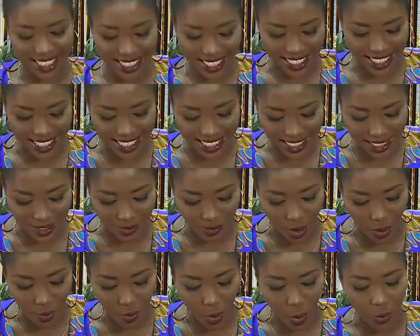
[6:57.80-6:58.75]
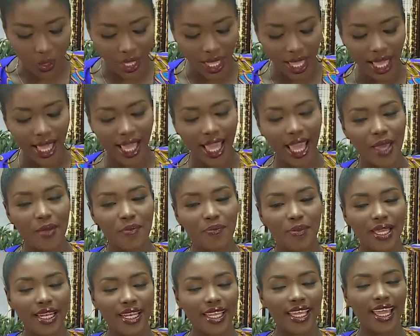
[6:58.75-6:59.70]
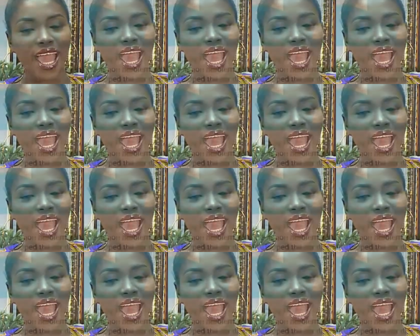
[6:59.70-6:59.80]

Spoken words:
this is from OKK Billy